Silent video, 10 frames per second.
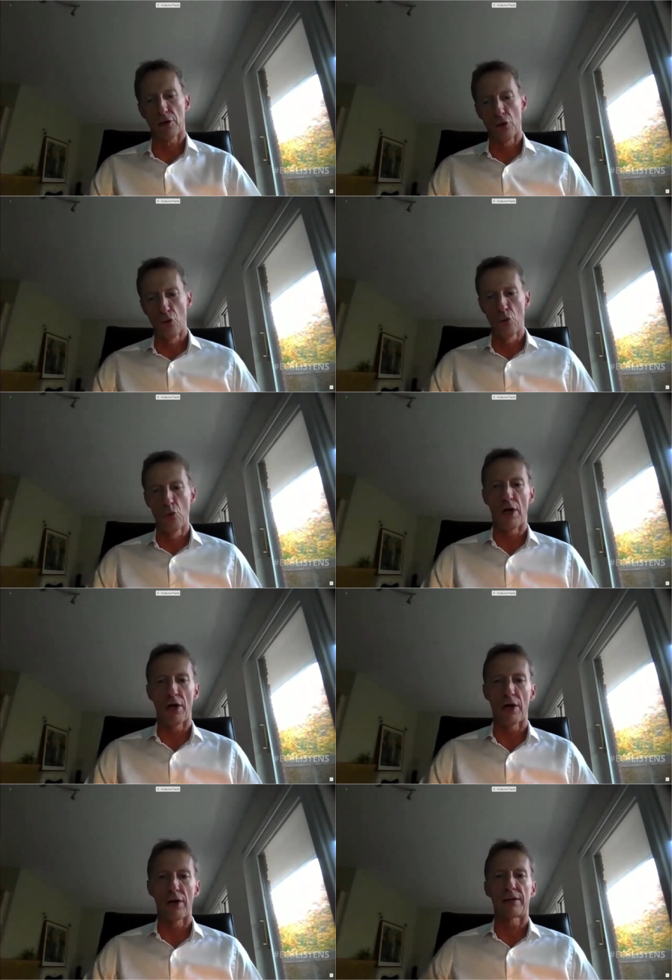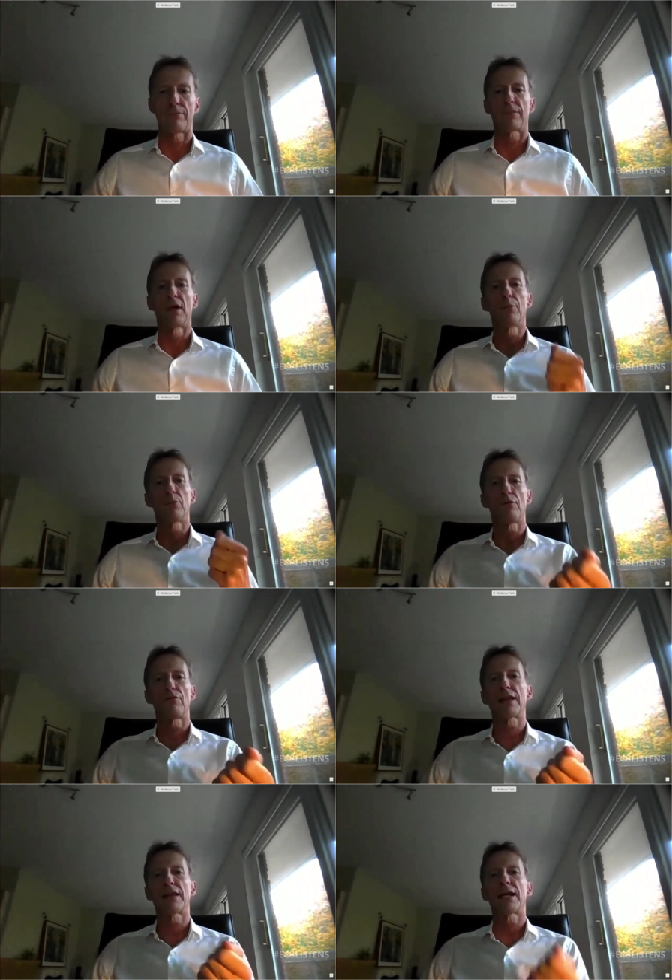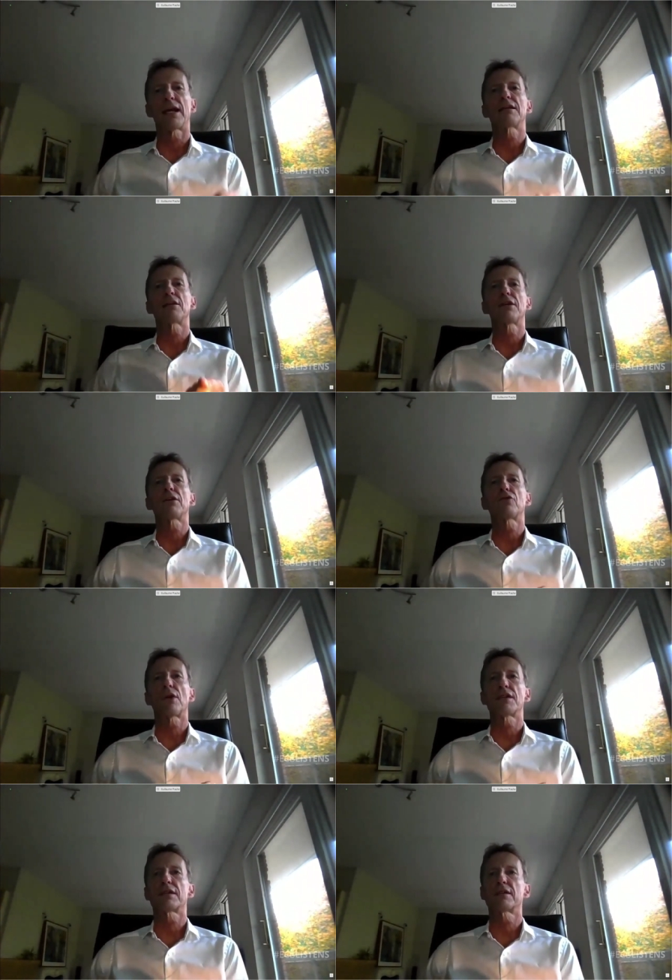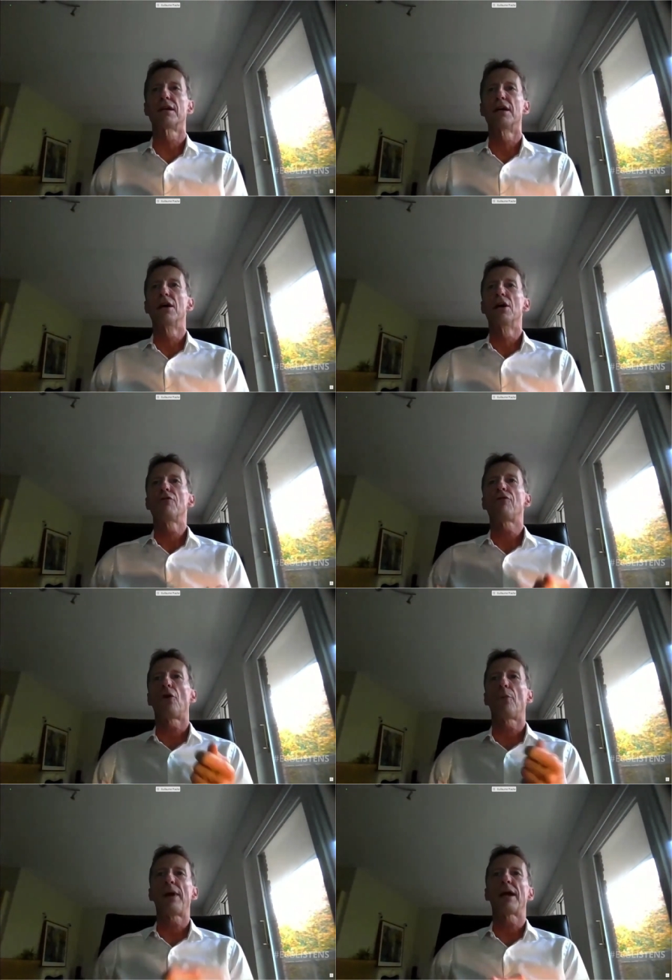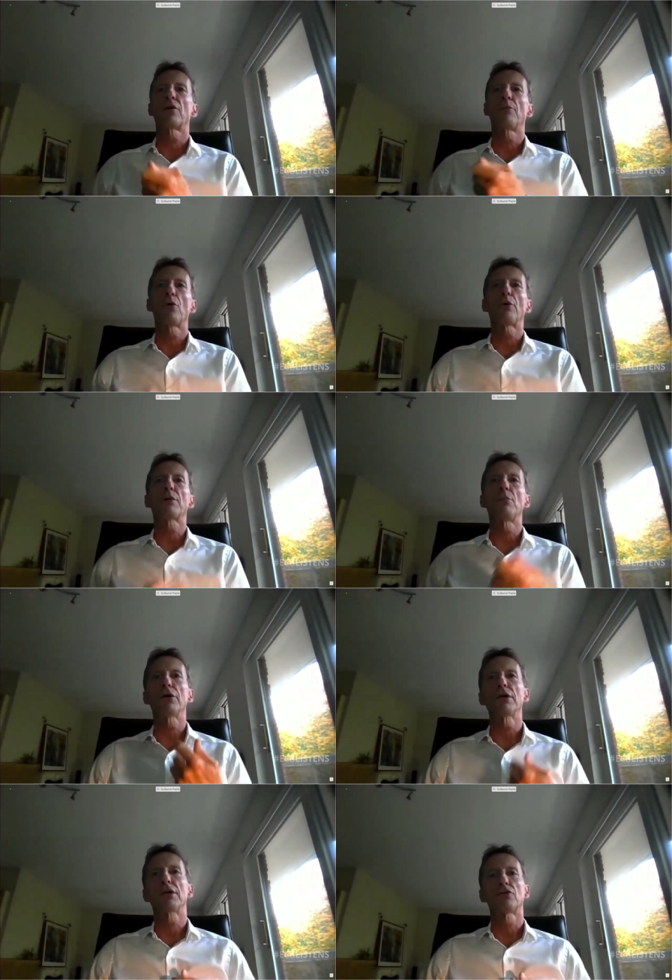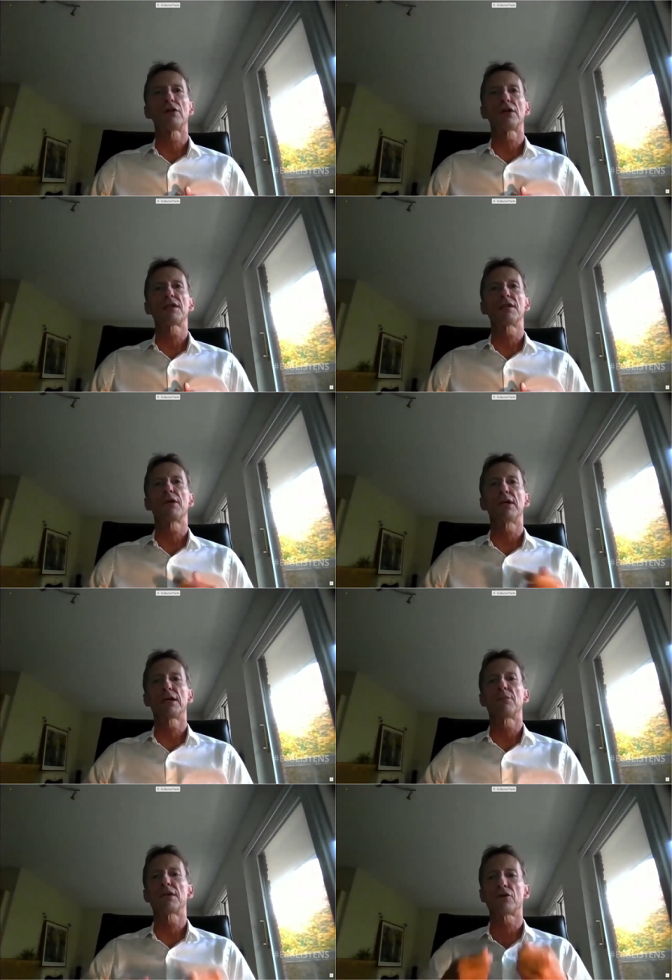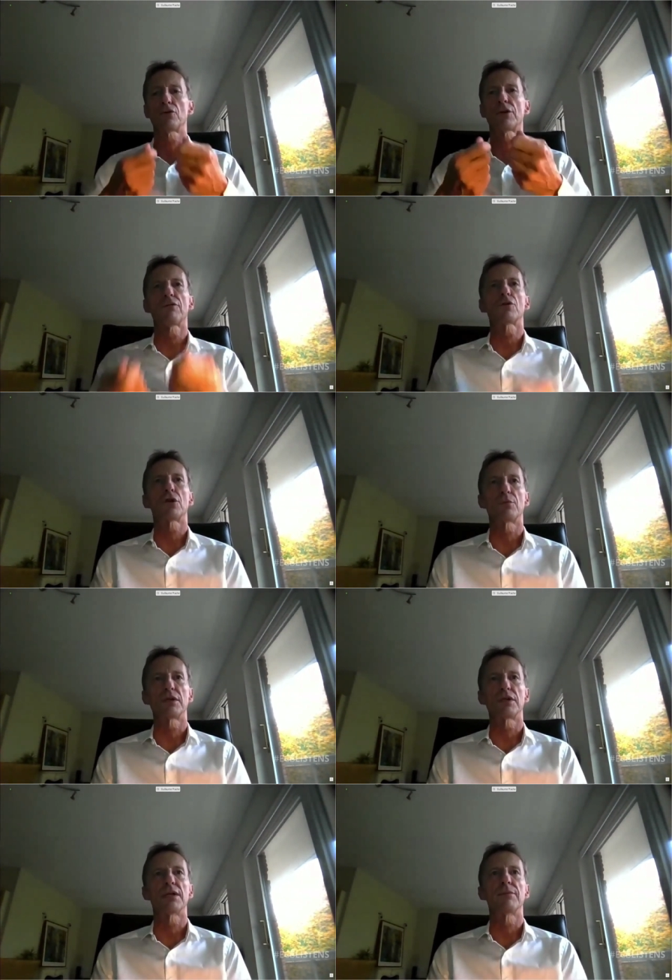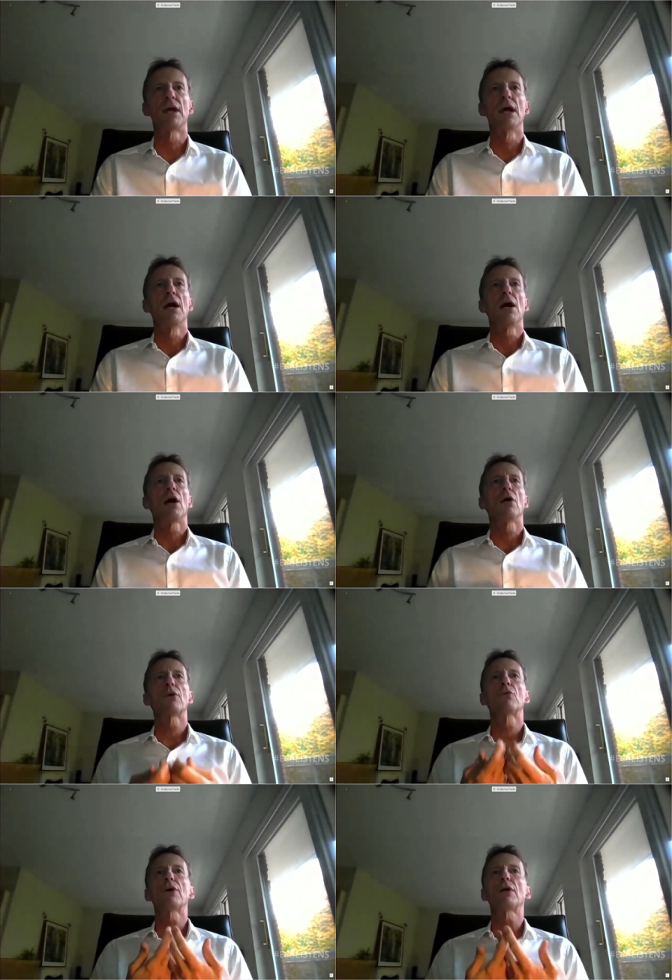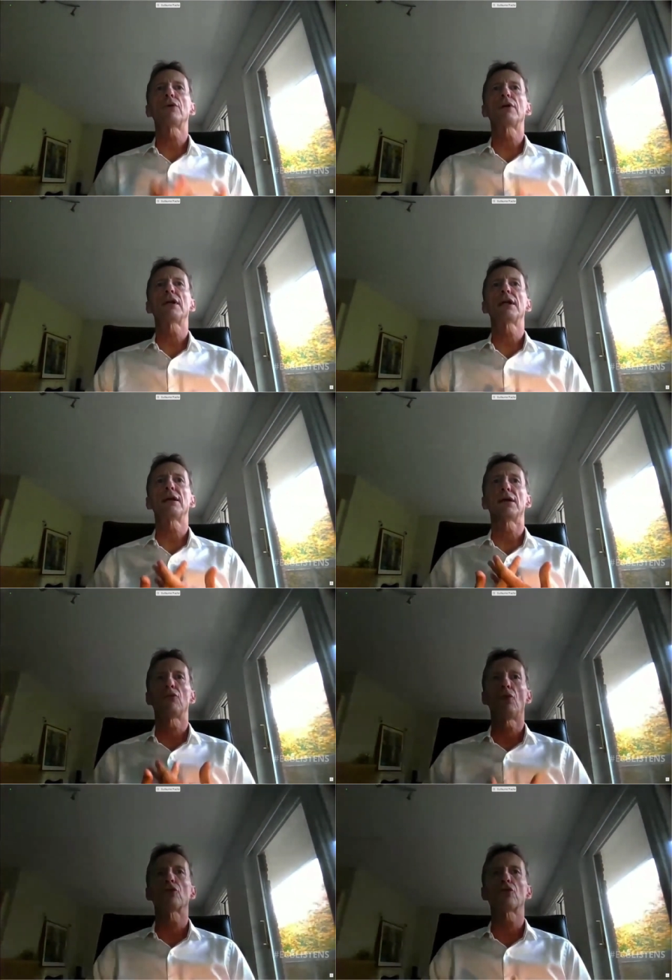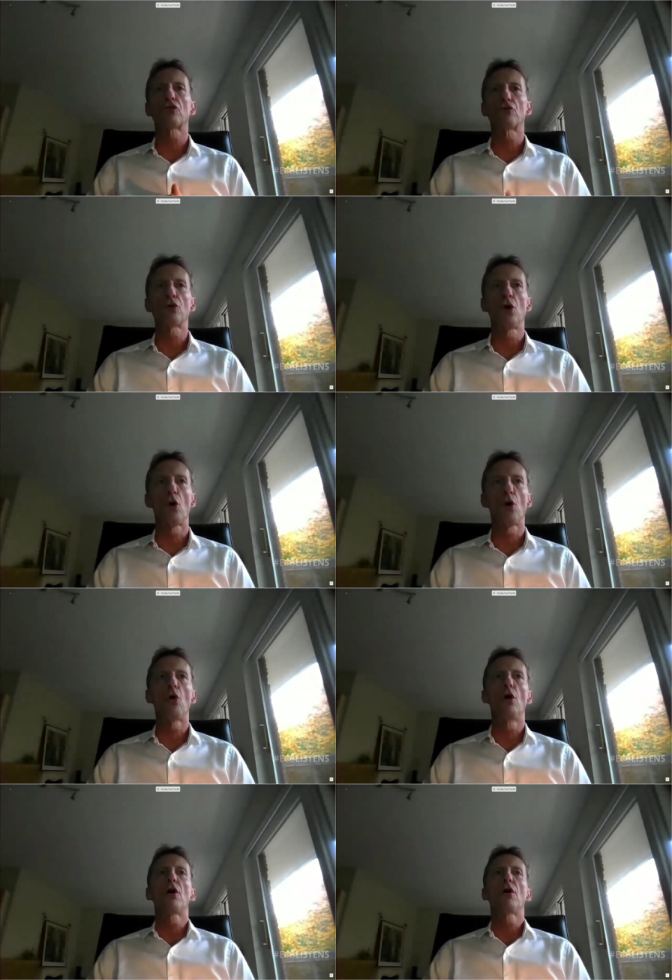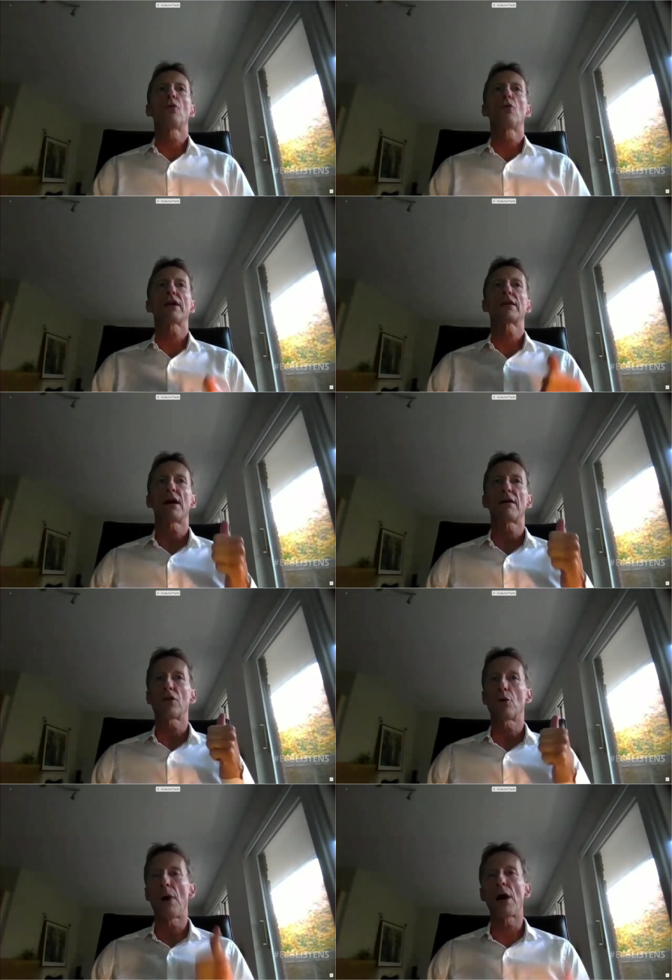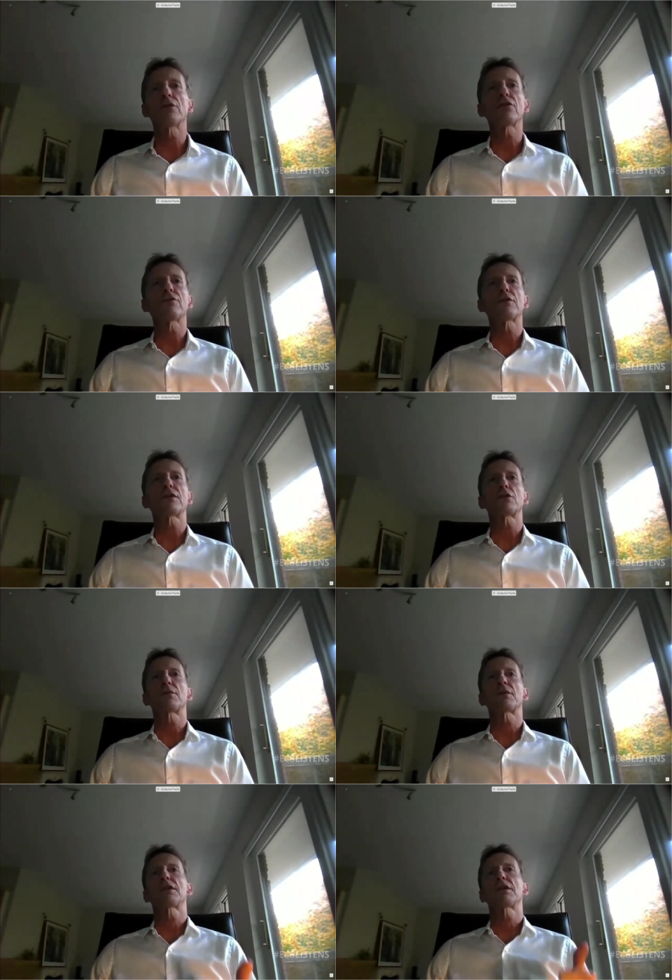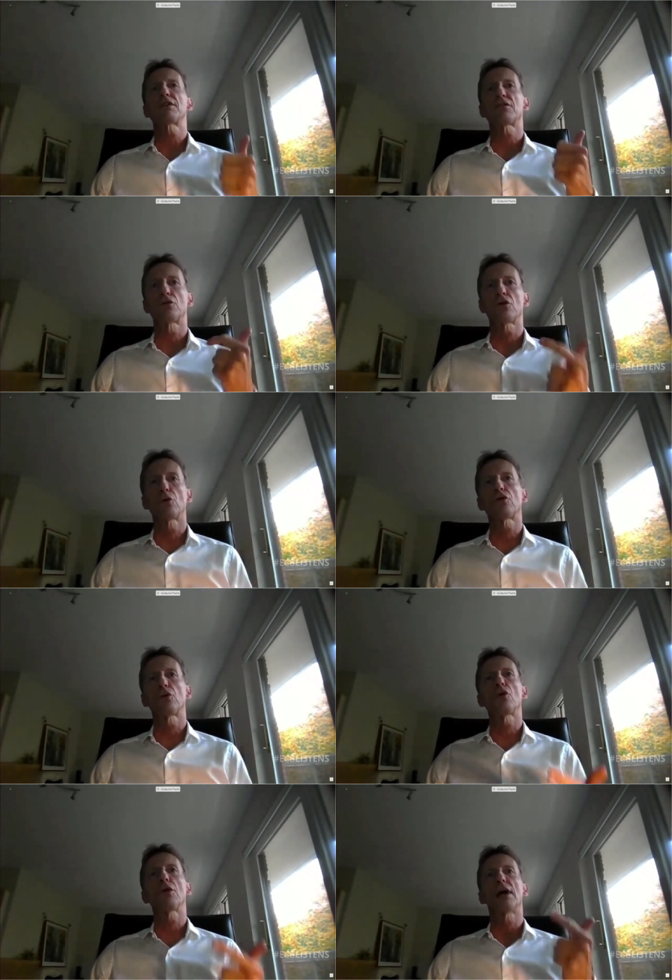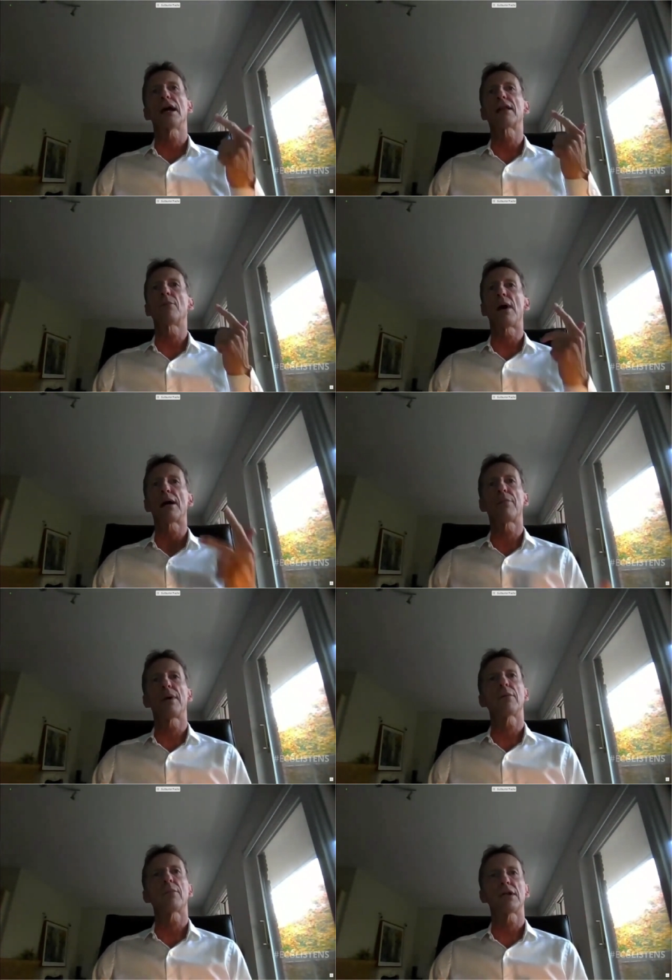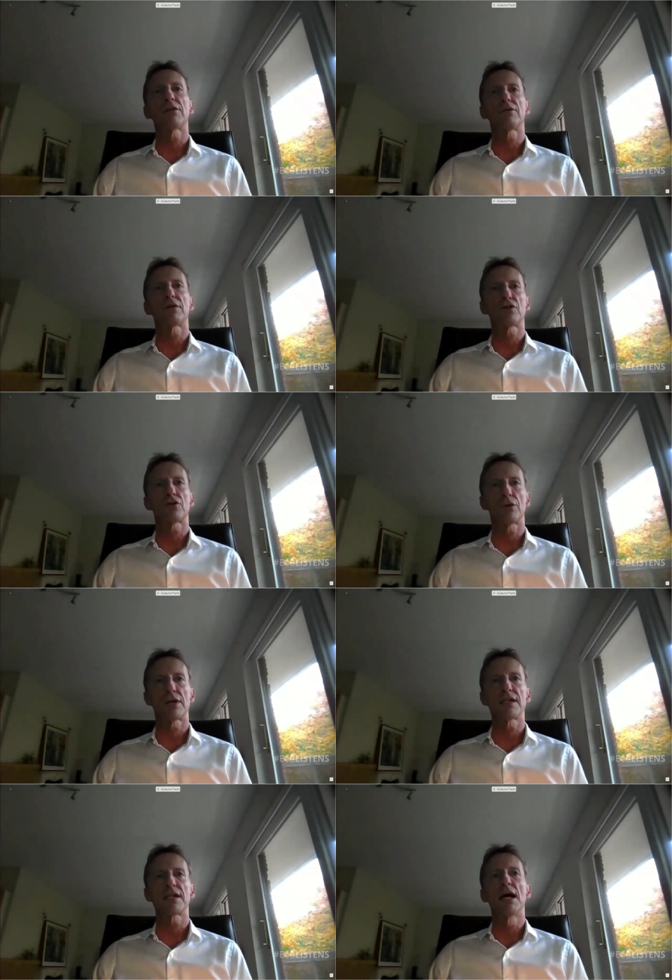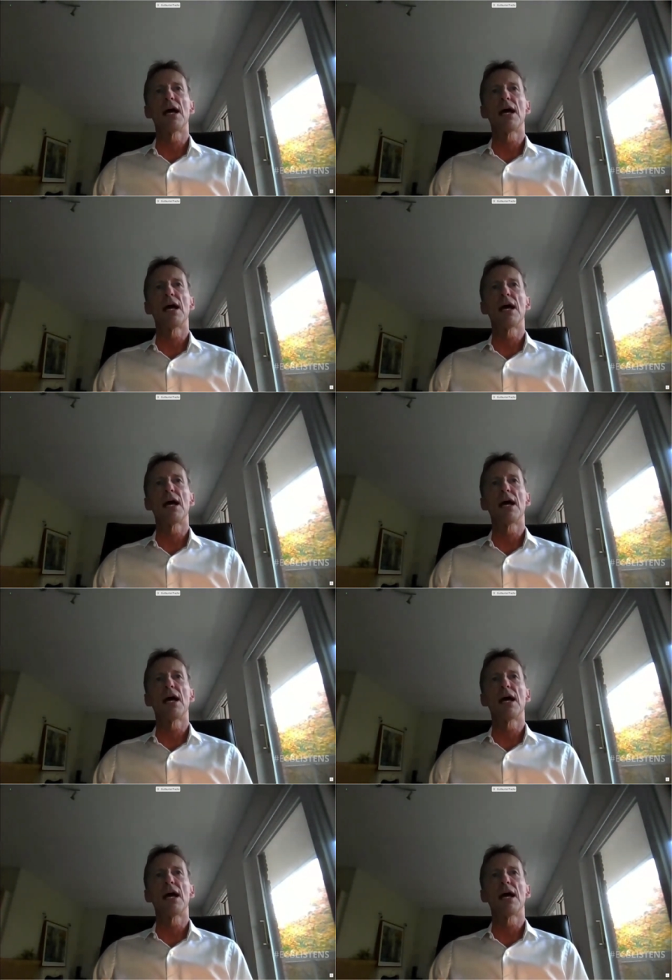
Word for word: you uh, provide negative interest for bank borrowing money to the E C B, it means you give a subsidy. Uh, we will really want to know what are the amounts of these subsidies, the total, and by bank beneficiaries.